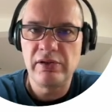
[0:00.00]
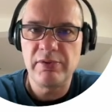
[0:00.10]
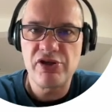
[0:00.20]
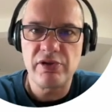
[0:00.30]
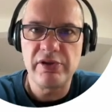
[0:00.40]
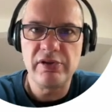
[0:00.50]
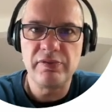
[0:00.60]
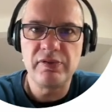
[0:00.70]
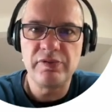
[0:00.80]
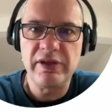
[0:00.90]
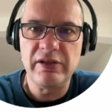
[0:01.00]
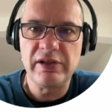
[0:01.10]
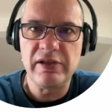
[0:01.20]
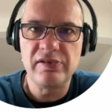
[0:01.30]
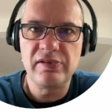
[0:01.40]
The majority of the
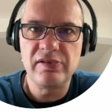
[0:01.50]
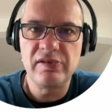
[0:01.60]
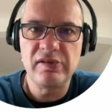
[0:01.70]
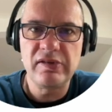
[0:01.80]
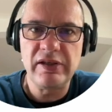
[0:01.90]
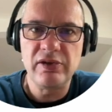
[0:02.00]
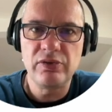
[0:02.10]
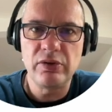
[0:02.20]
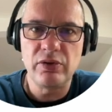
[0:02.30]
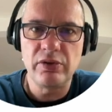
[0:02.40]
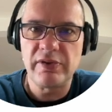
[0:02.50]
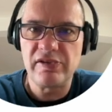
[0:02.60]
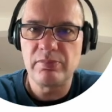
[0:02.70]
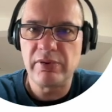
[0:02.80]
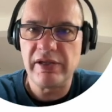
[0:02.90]
failure cases is linked to long
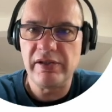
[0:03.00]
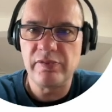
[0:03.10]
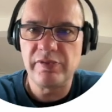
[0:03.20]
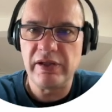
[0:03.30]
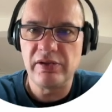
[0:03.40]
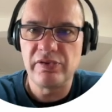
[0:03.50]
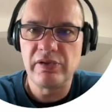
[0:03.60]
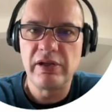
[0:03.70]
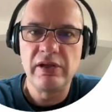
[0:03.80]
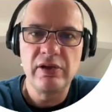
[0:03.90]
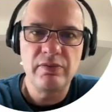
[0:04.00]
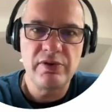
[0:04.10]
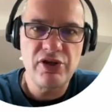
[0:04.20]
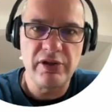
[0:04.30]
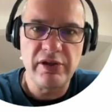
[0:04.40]
horizon planning and failures,
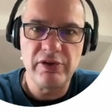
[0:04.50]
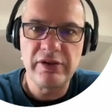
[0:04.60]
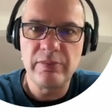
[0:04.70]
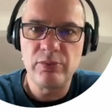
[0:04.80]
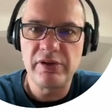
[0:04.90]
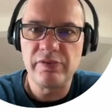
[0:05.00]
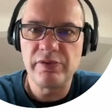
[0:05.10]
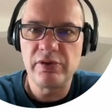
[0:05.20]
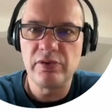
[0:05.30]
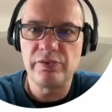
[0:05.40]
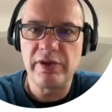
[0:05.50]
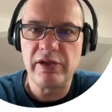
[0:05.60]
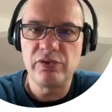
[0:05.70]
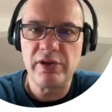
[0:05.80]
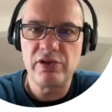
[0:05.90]
which are inherently more difficult for
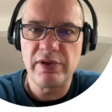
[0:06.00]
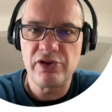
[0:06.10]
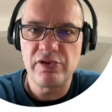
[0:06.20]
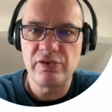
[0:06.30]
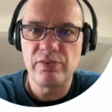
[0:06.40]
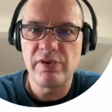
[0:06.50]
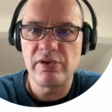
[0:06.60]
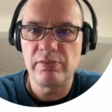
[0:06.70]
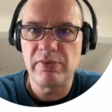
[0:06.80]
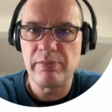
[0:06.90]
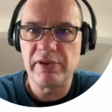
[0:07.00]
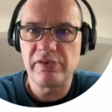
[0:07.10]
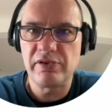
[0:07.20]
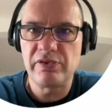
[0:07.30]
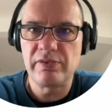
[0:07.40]
end-to-end agents without map
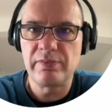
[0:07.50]
access.